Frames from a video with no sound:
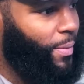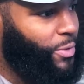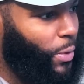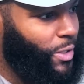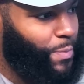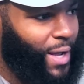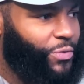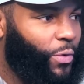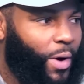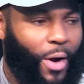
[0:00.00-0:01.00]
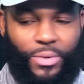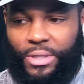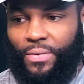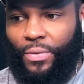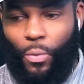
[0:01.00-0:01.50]
up 20 spots for a wide
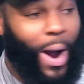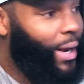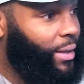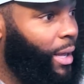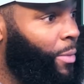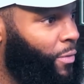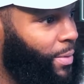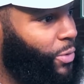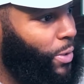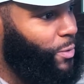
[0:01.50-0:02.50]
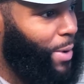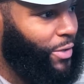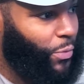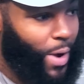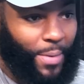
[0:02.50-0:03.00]
receiver? Why did they move up 20
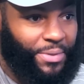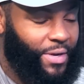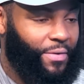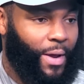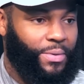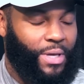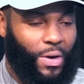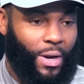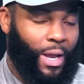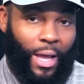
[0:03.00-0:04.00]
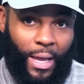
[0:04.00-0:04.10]
spots for a wide receiver that was hurt?